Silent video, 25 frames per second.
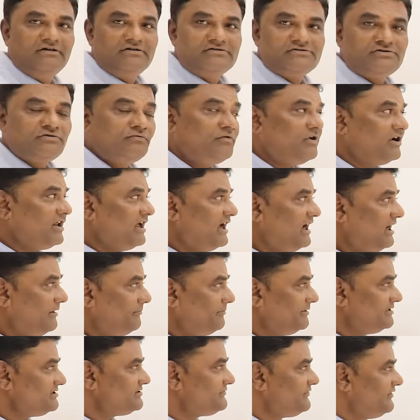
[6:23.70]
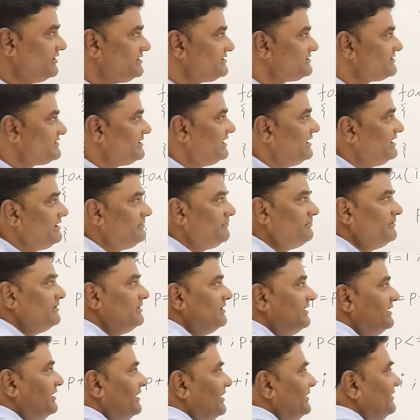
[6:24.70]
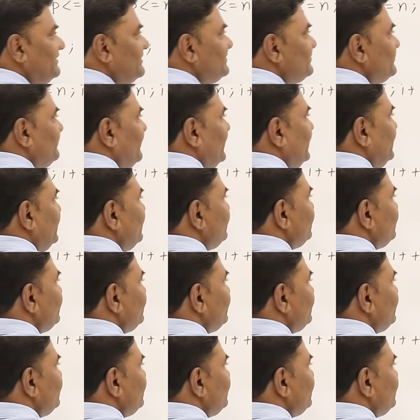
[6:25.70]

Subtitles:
So what happens first time? This 1